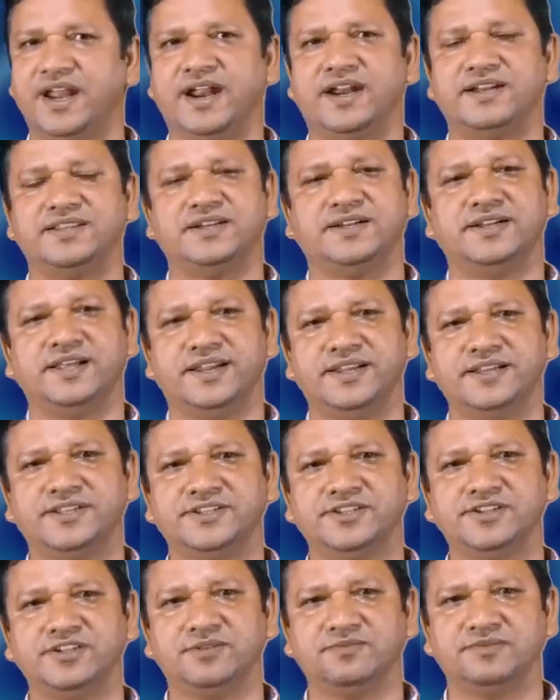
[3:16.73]
and the
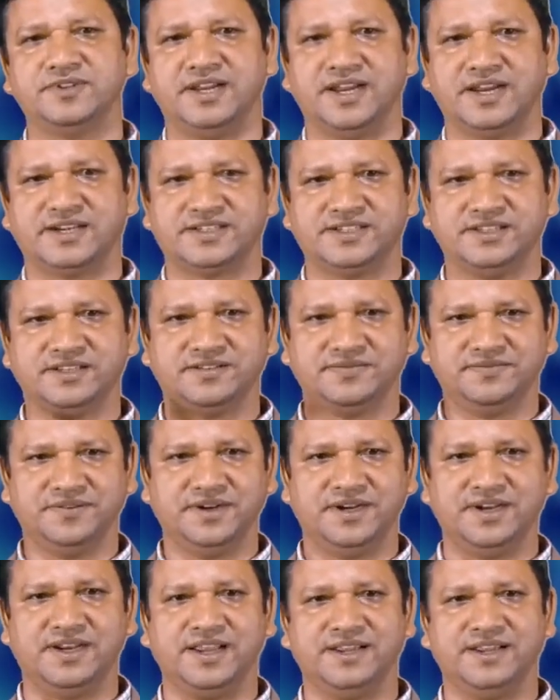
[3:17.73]
direction of the electric field